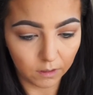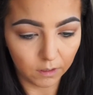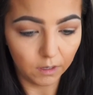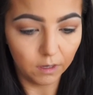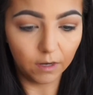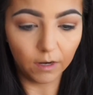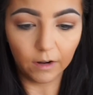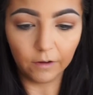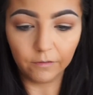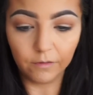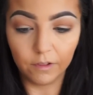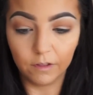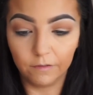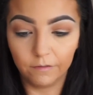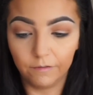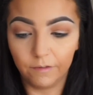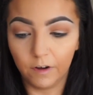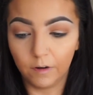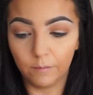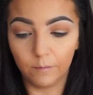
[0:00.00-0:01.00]
Okay, now for the
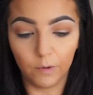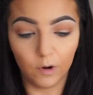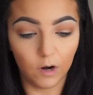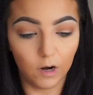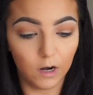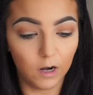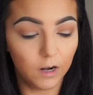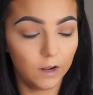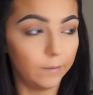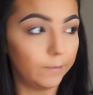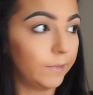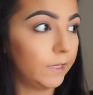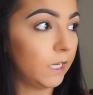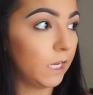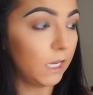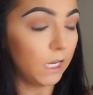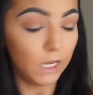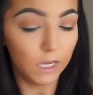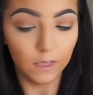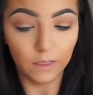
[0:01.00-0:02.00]
fun part. I'm
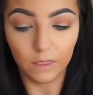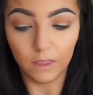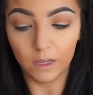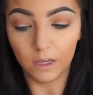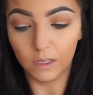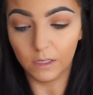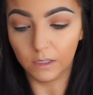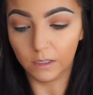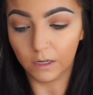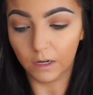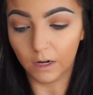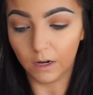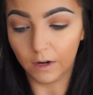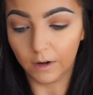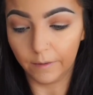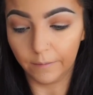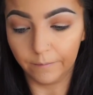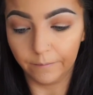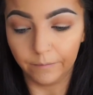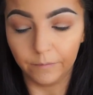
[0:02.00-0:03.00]
taking this
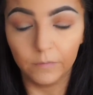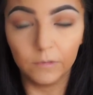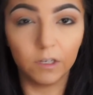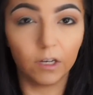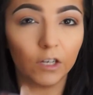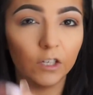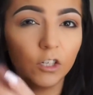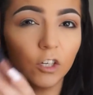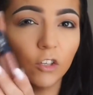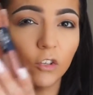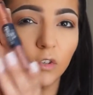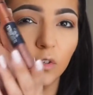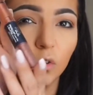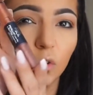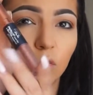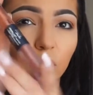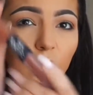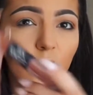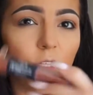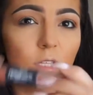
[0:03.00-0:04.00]
Touch and
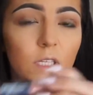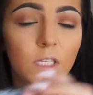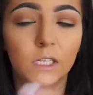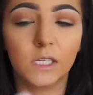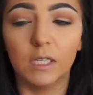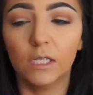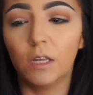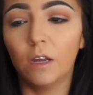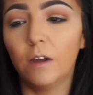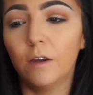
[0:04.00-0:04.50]
Sol. This is